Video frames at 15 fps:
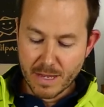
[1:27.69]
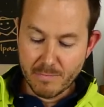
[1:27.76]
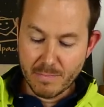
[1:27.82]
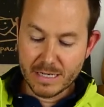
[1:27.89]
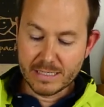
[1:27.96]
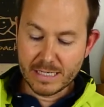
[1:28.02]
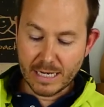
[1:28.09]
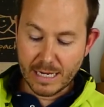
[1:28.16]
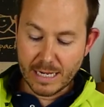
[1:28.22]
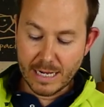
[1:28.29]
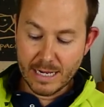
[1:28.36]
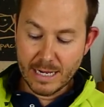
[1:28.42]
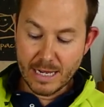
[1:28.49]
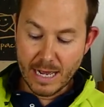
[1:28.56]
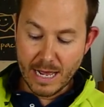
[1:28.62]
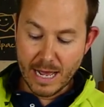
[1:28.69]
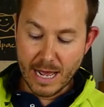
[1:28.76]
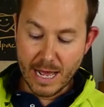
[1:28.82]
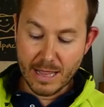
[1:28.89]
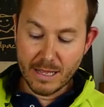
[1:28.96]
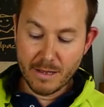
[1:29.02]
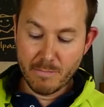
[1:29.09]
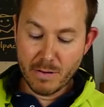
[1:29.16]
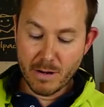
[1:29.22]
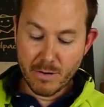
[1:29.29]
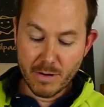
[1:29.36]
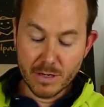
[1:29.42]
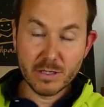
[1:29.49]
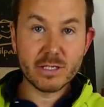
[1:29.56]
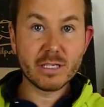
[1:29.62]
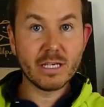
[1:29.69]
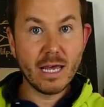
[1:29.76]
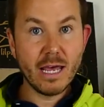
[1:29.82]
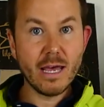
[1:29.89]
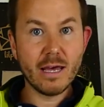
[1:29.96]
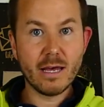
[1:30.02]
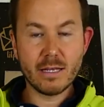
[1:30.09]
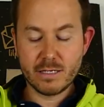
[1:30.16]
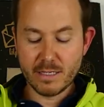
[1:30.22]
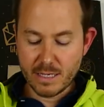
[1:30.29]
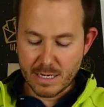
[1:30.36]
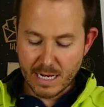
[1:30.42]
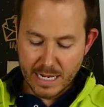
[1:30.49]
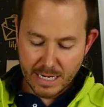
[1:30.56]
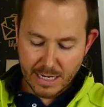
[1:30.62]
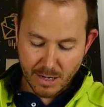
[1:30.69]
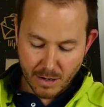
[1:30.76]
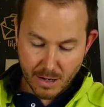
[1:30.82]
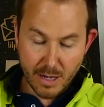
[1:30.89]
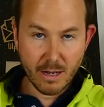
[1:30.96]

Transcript: basically the appearance here to the naked eye,